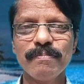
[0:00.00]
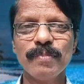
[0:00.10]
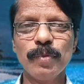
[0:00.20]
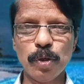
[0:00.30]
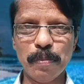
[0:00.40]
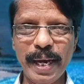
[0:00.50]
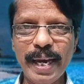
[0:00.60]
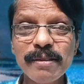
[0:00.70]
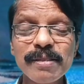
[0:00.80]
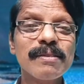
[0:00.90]
which
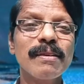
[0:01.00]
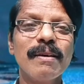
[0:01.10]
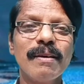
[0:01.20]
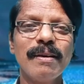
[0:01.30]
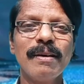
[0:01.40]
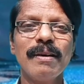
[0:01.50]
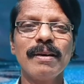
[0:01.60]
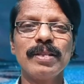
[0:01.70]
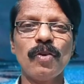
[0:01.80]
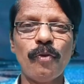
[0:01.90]
means
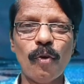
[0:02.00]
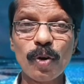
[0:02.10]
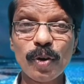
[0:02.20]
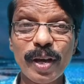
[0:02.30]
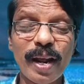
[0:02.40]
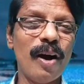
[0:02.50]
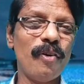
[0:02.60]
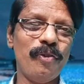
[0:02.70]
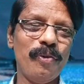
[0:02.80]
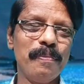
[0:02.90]
the
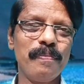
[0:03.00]
photograph.